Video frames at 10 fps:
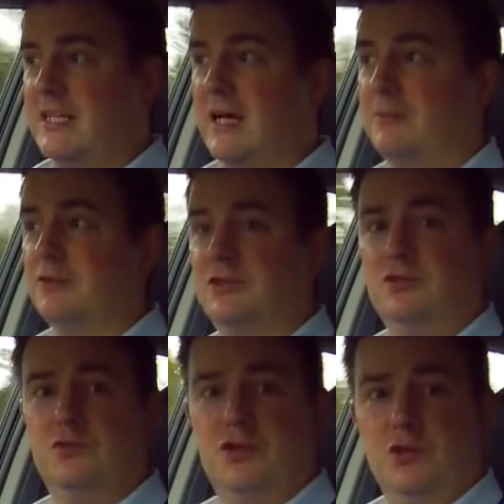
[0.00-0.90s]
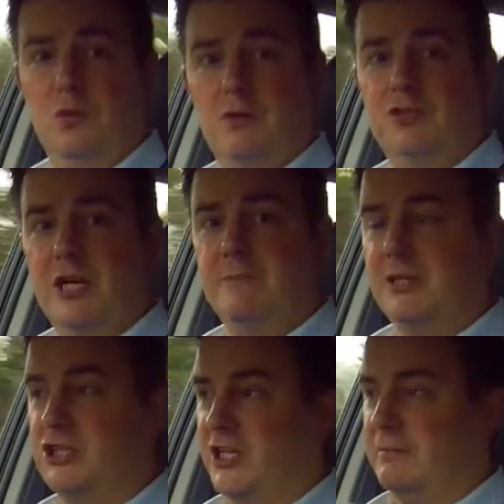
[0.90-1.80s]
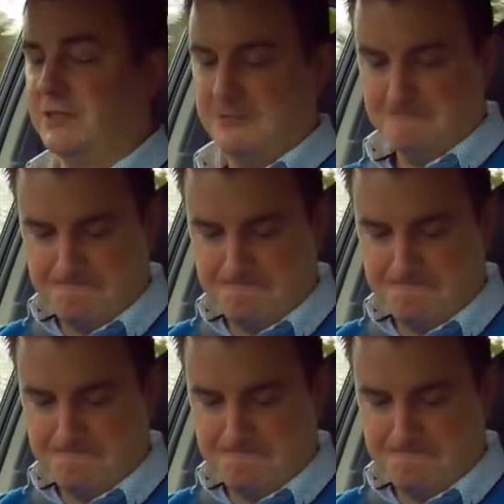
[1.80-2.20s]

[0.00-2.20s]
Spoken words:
Hamilton's 2 world championships.